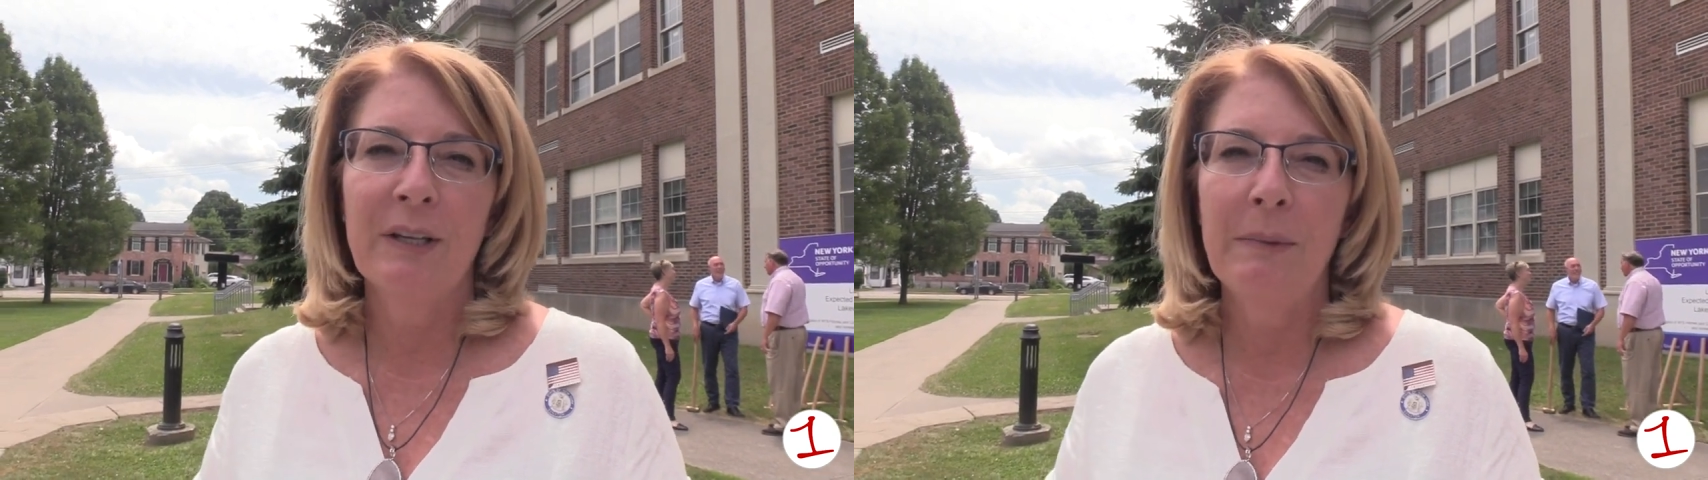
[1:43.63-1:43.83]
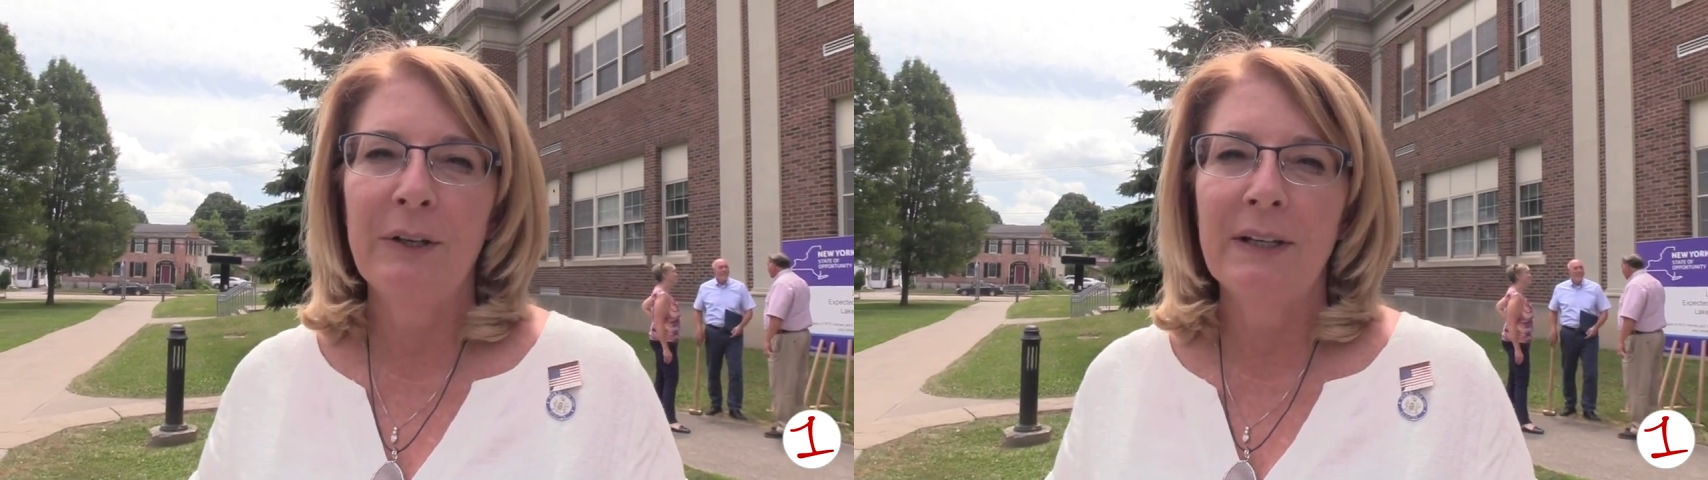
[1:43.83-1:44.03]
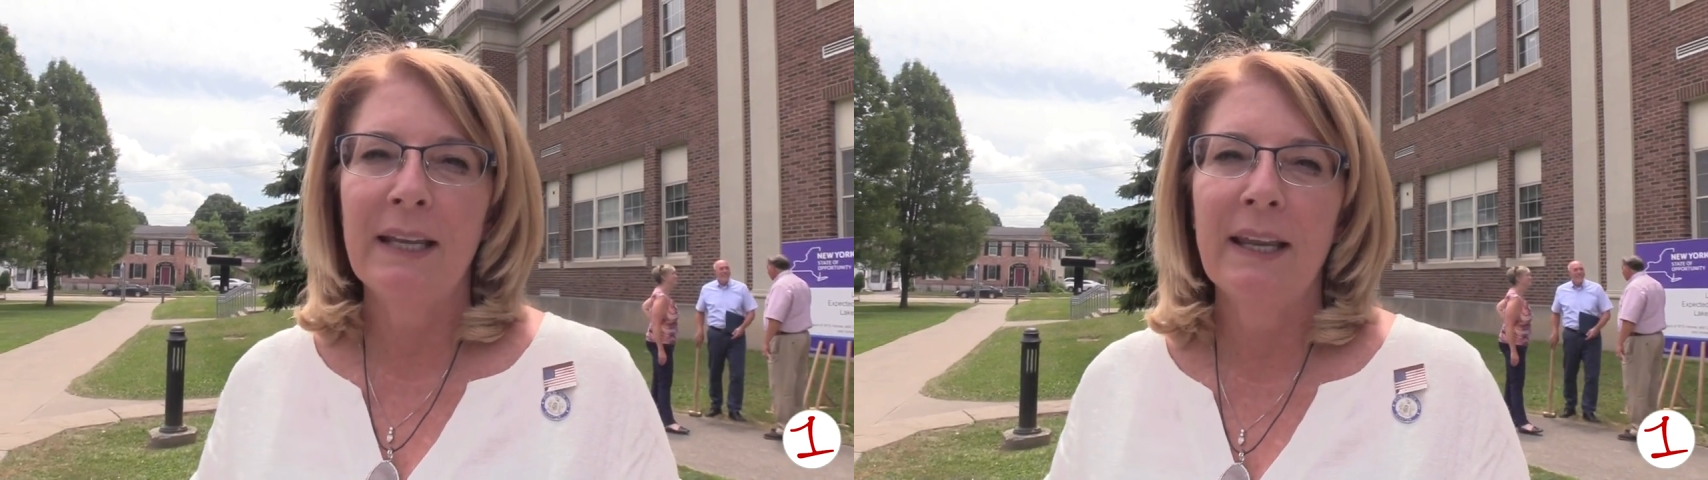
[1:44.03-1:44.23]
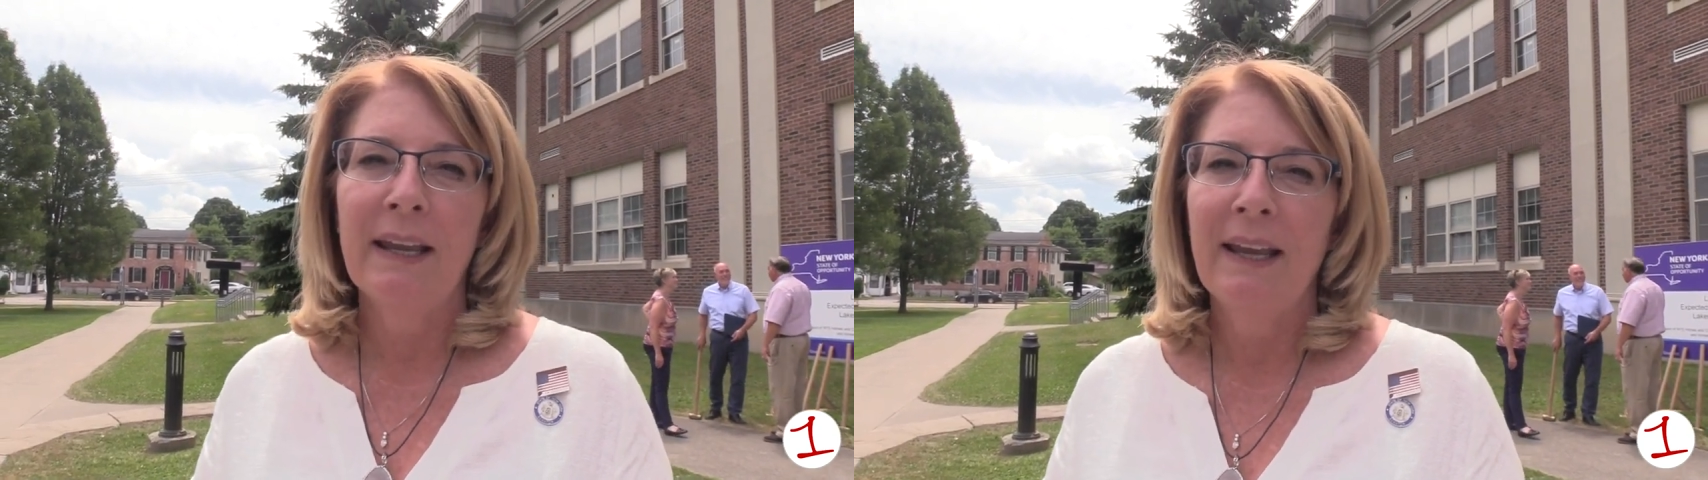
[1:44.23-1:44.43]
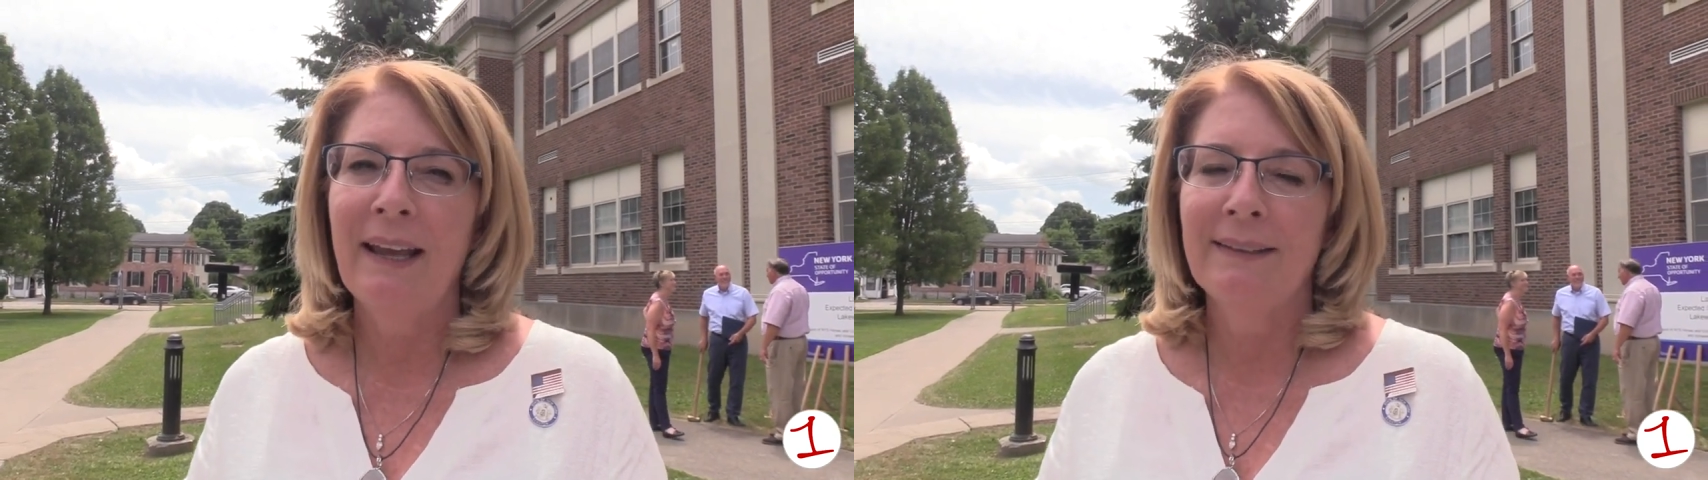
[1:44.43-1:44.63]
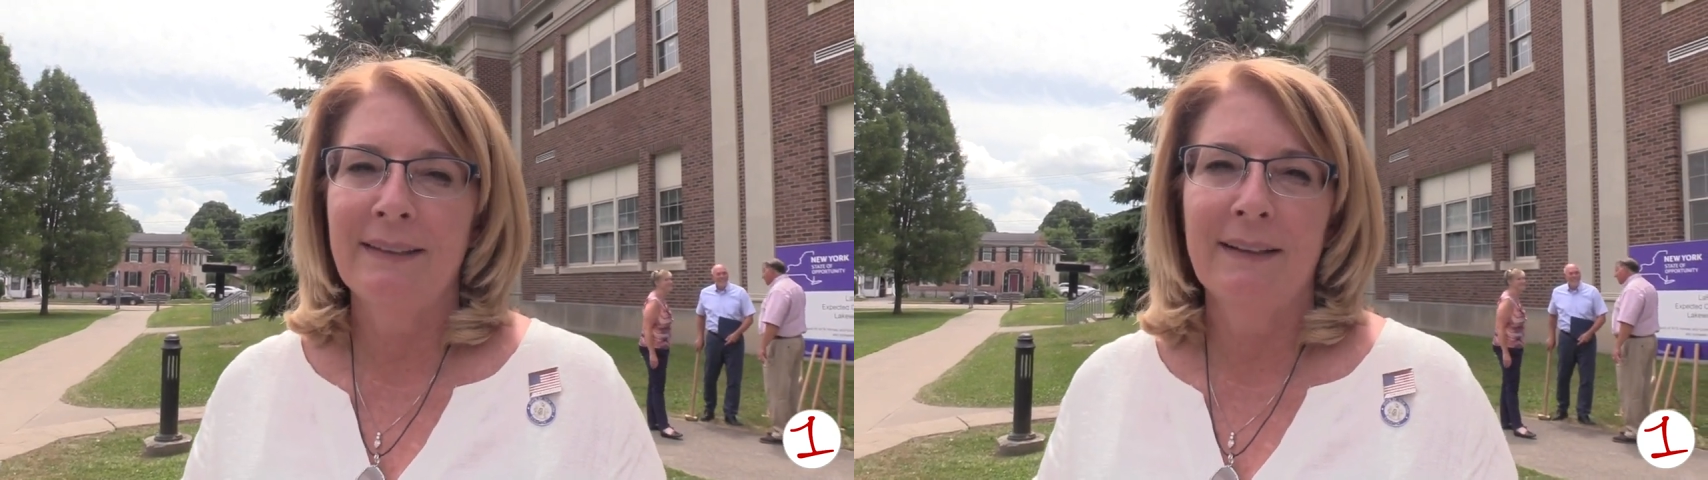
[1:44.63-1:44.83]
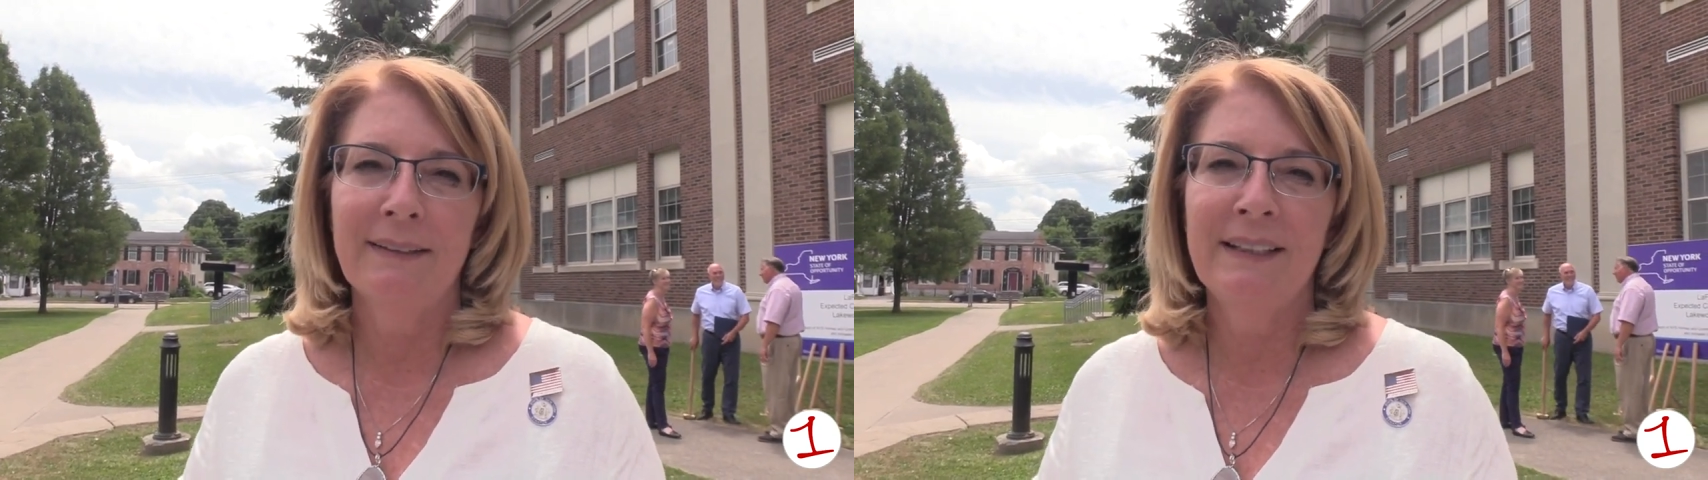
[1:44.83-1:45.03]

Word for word: community, has a